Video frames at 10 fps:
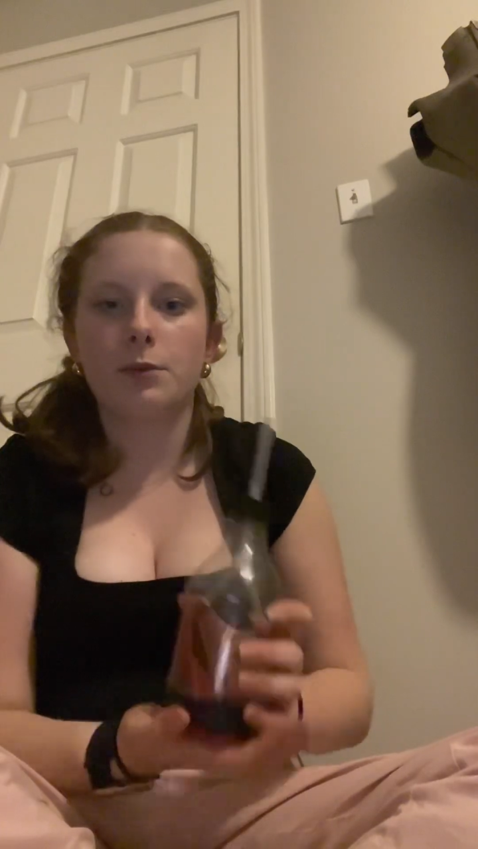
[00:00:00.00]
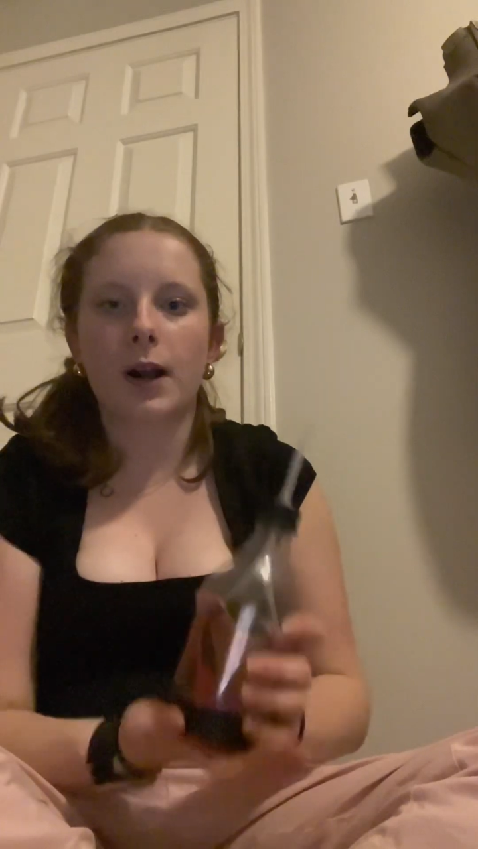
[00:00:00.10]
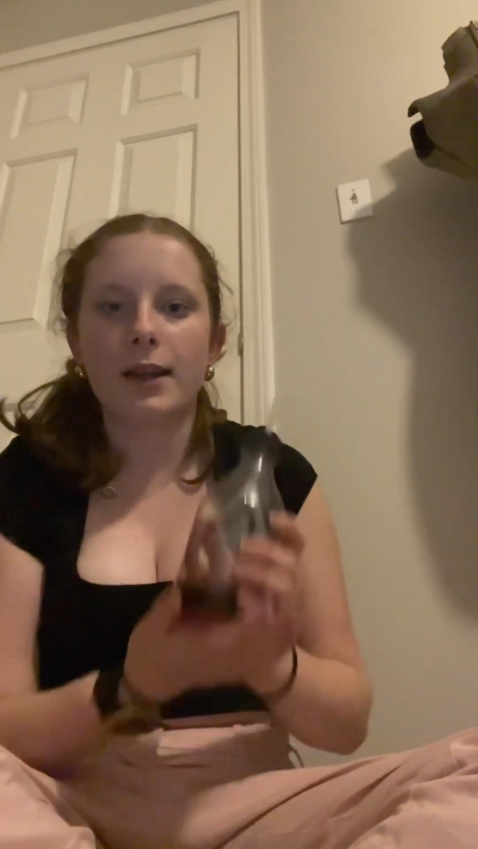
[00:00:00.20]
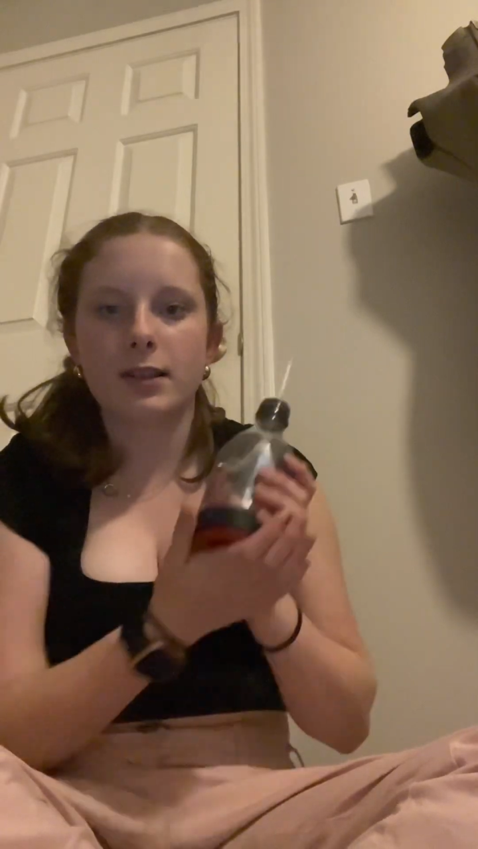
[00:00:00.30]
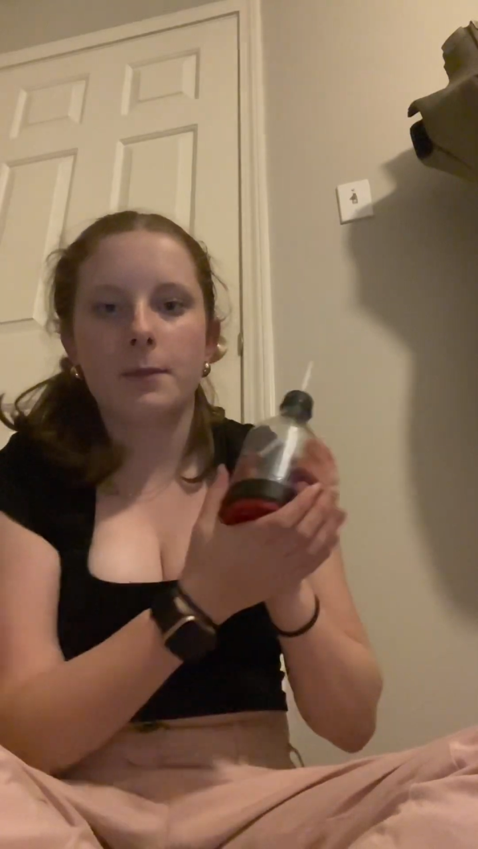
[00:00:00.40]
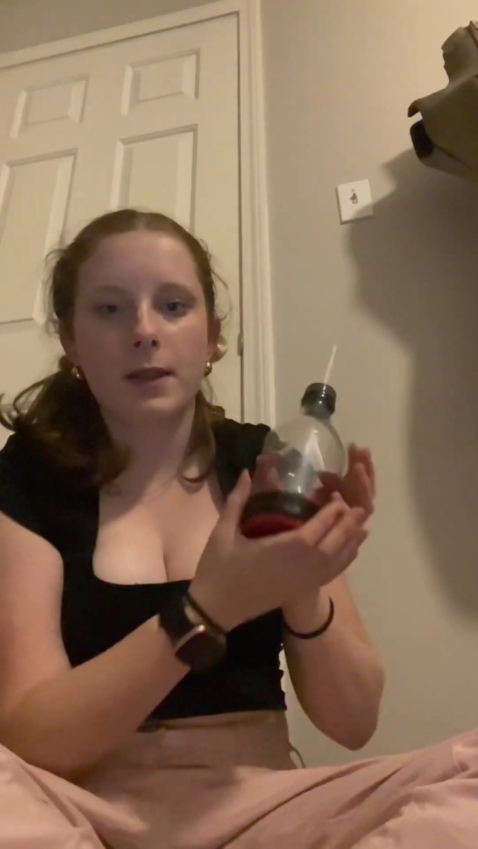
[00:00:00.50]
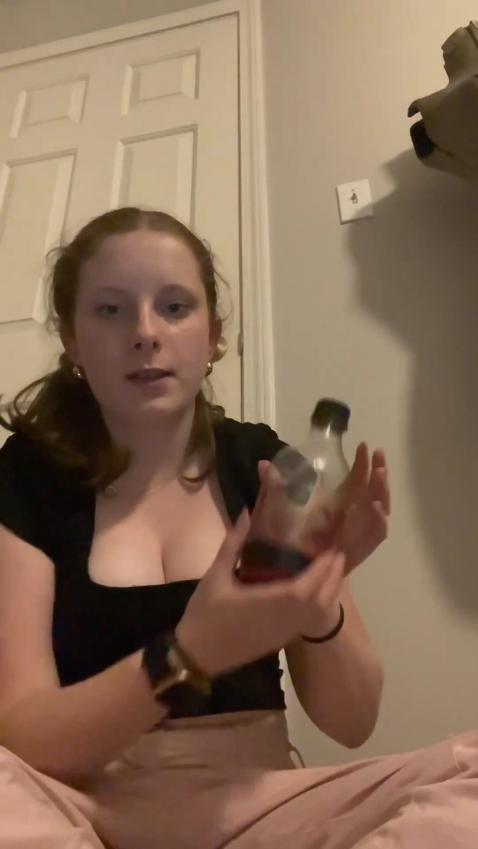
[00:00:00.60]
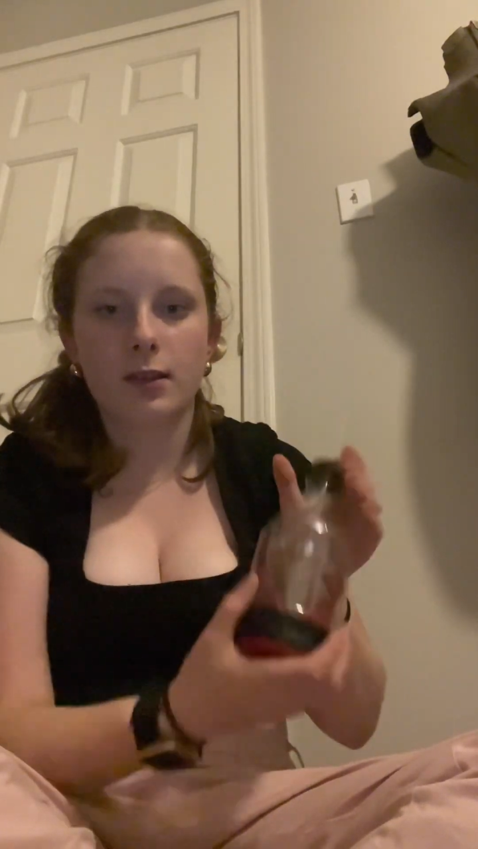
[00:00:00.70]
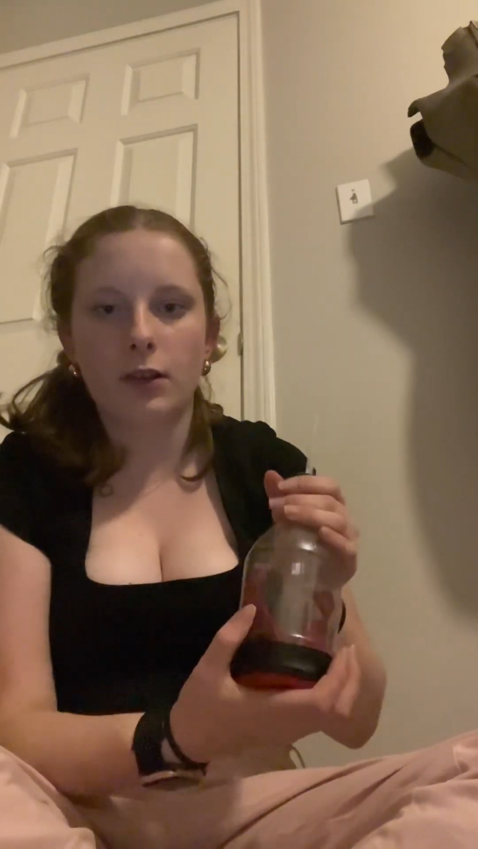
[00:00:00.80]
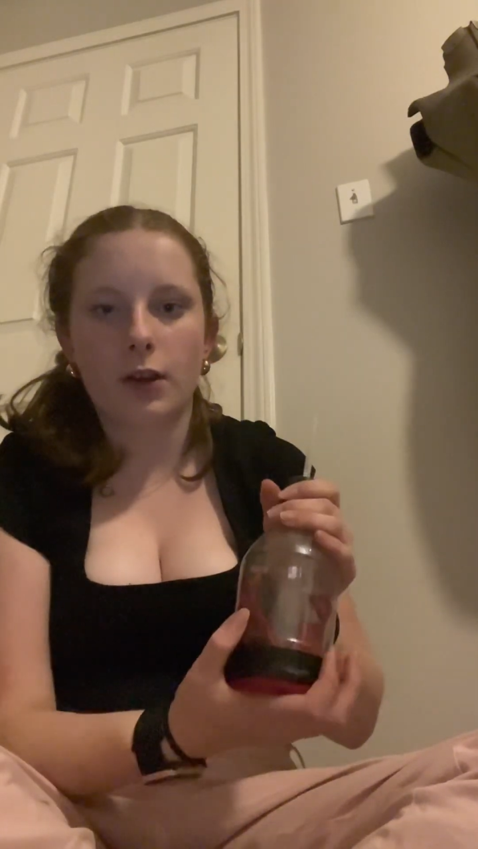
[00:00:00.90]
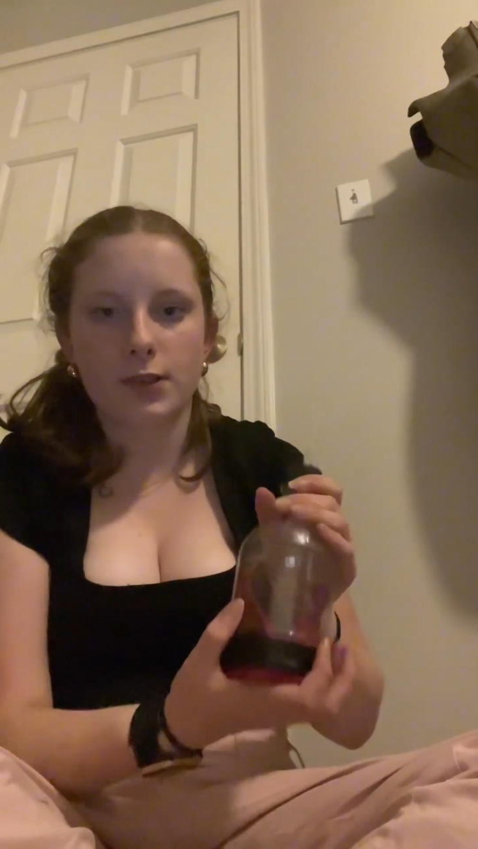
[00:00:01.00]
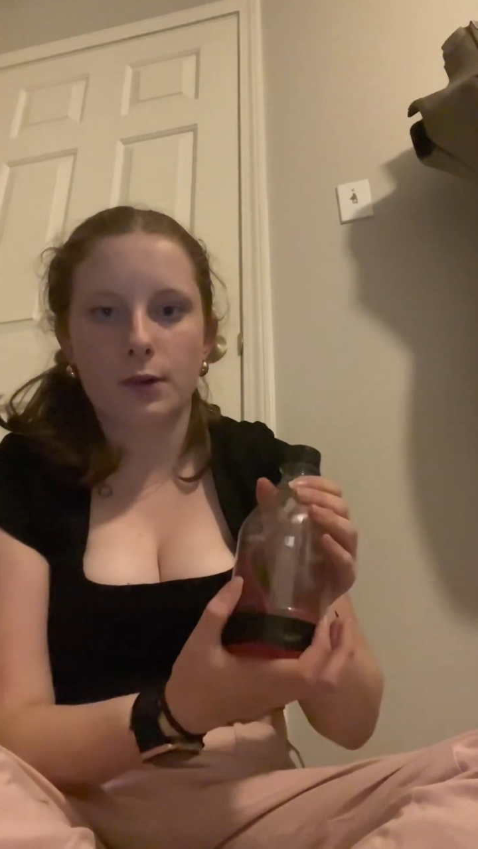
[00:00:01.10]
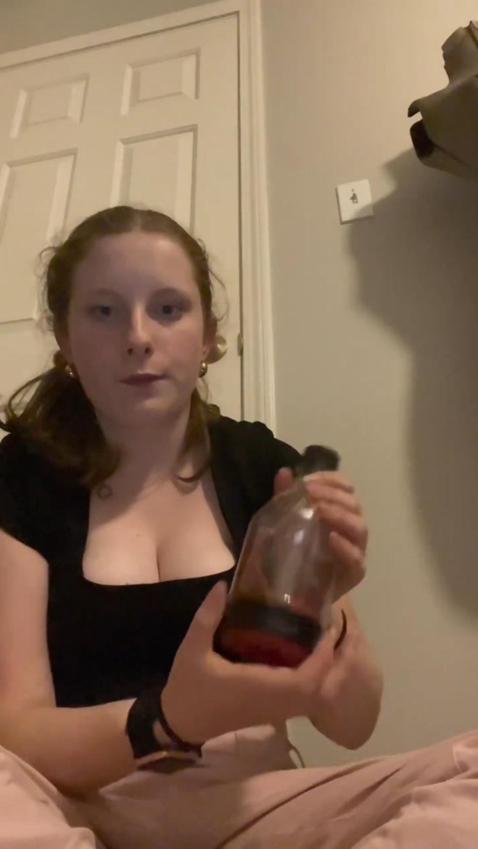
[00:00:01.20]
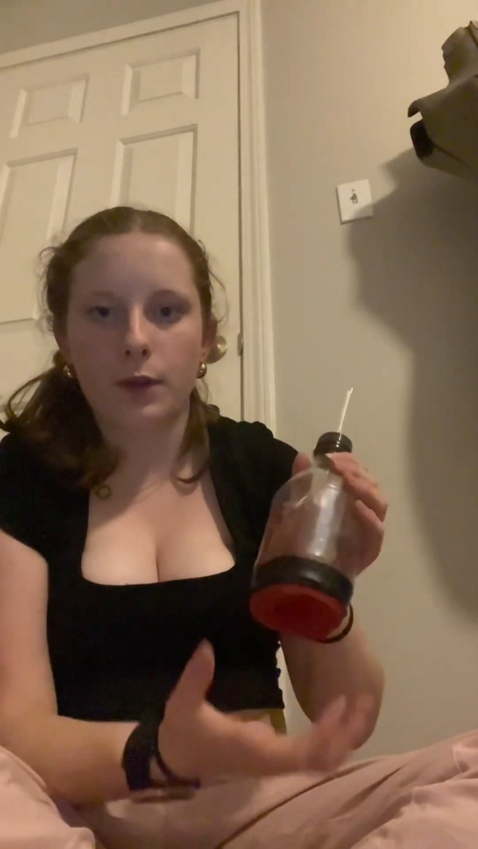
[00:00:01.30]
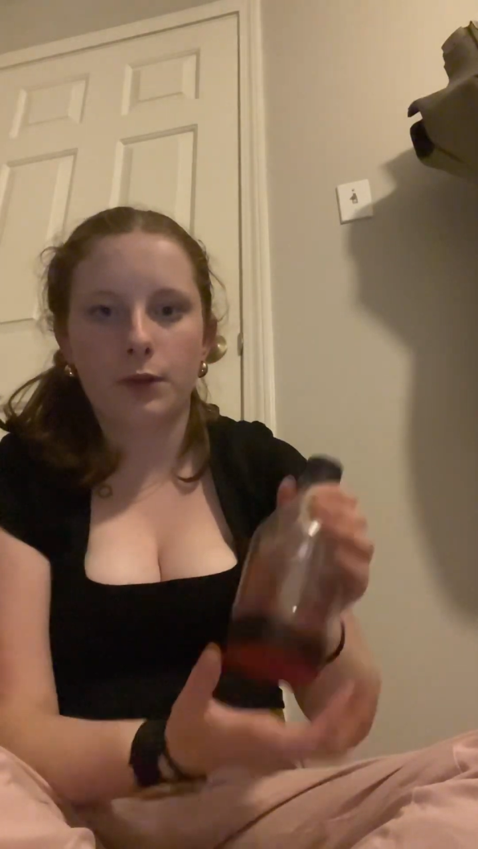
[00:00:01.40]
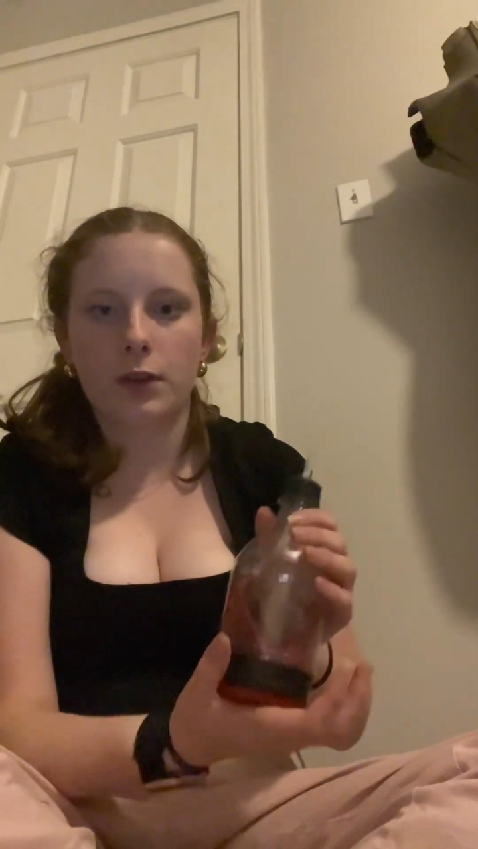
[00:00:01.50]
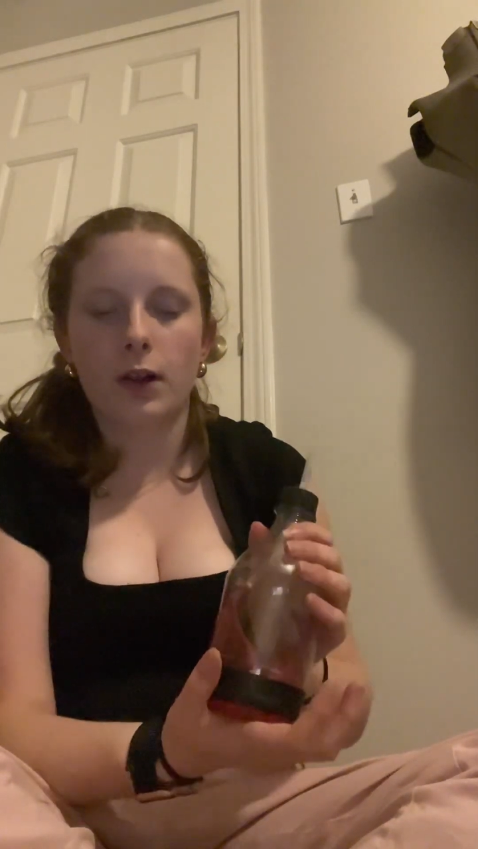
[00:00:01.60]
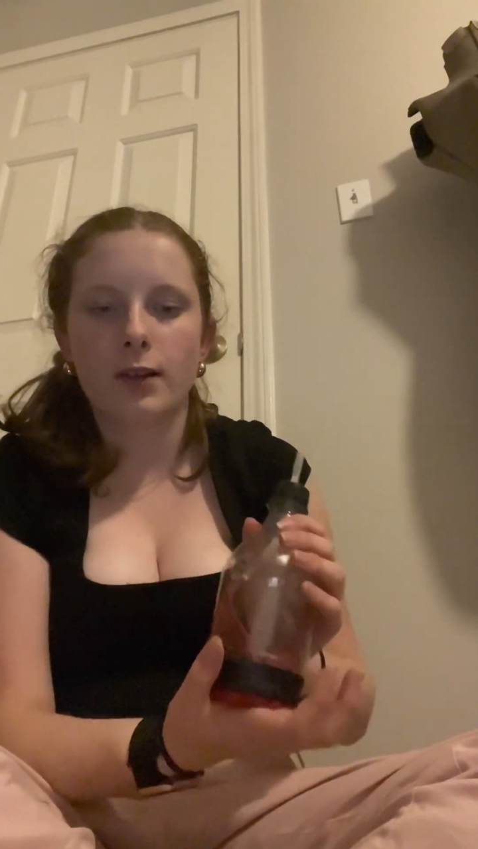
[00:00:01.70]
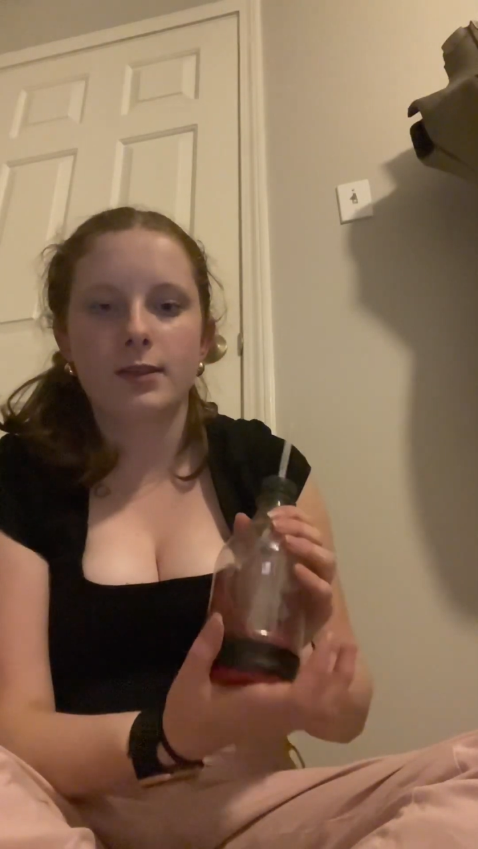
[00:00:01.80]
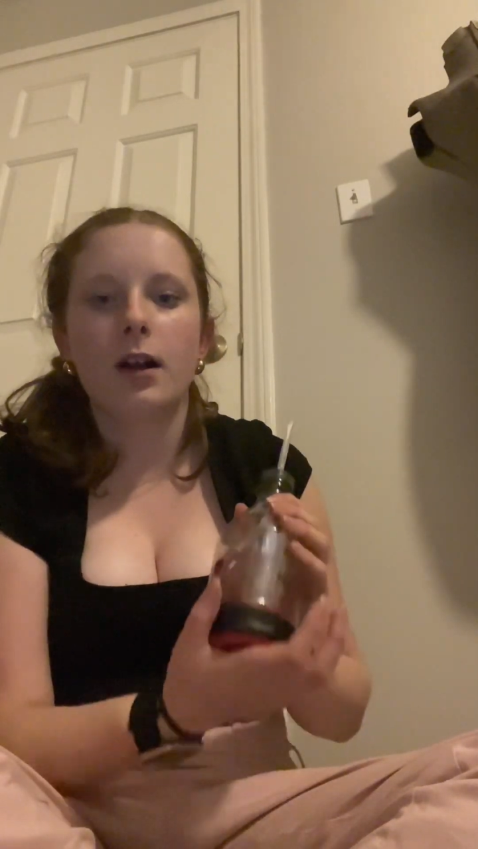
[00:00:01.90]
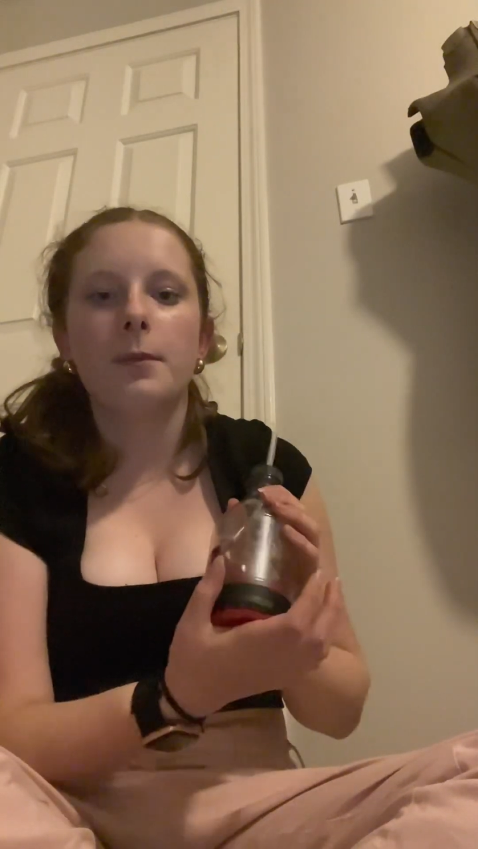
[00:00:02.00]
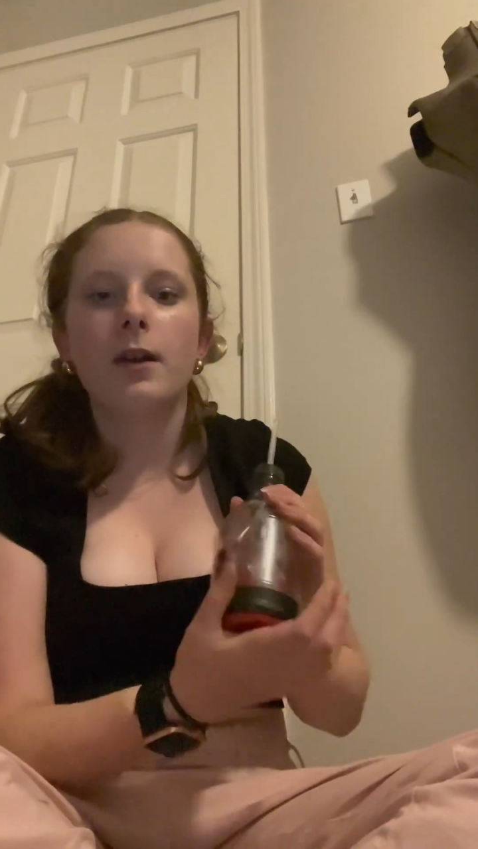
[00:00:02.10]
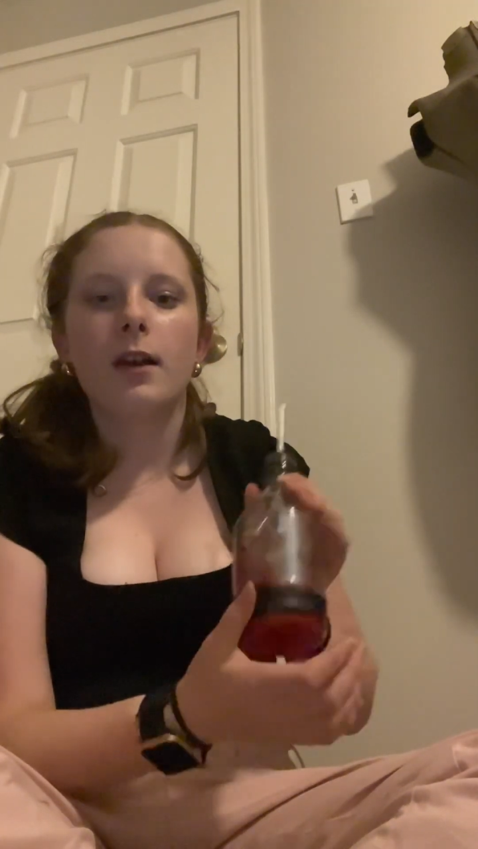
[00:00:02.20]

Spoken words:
rise up into the lungs or fill the lungs up,